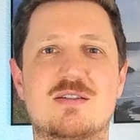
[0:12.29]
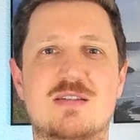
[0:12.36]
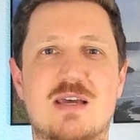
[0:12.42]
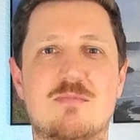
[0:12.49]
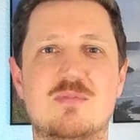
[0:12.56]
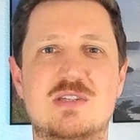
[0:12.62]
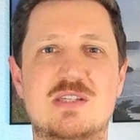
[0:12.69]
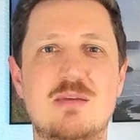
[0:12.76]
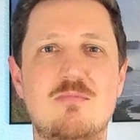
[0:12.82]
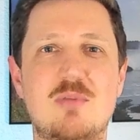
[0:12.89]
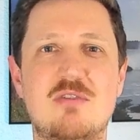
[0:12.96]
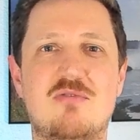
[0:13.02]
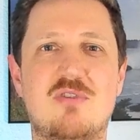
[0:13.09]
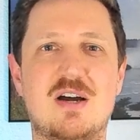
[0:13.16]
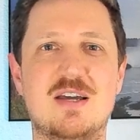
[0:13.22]
some
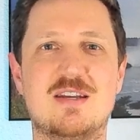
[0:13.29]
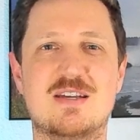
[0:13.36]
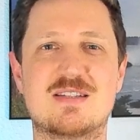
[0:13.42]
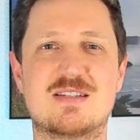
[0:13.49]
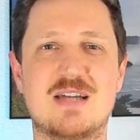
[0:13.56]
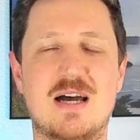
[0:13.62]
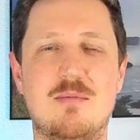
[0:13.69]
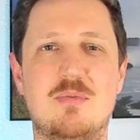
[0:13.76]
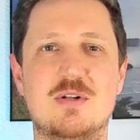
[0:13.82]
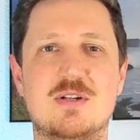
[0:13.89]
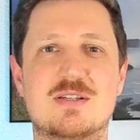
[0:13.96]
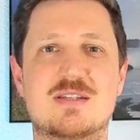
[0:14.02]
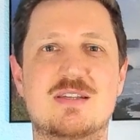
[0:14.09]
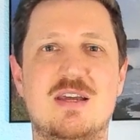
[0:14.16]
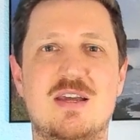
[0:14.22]
simplified
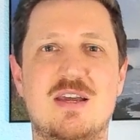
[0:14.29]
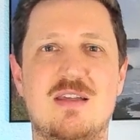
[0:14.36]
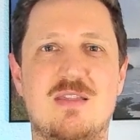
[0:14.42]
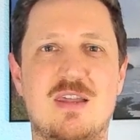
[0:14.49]
examples